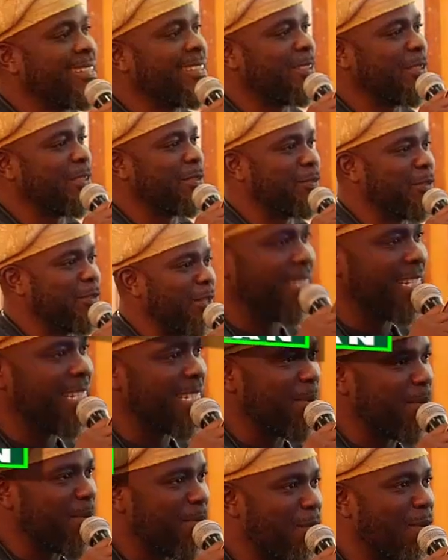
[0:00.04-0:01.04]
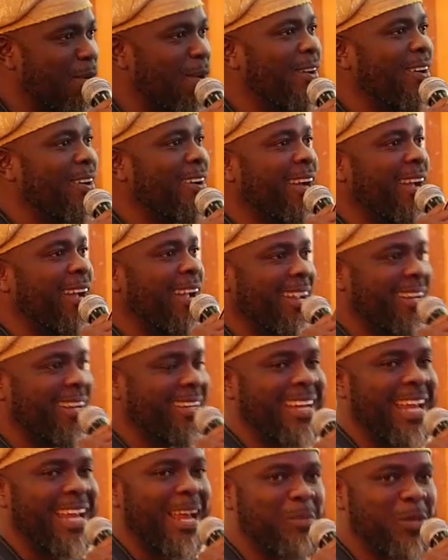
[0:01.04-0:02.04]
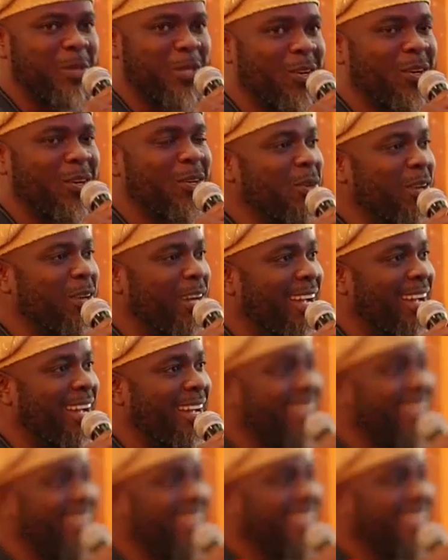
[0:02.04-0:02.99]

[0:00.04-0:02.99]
You've done this before, and I'm sure you are.